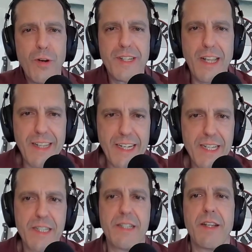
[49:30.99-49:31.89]

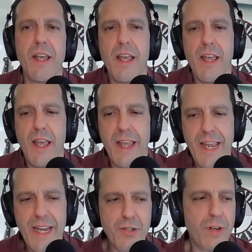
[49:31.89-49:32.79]
delicate,
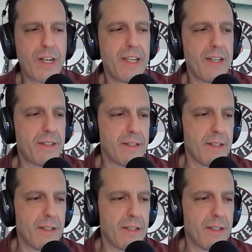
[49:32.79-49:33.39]
intricate,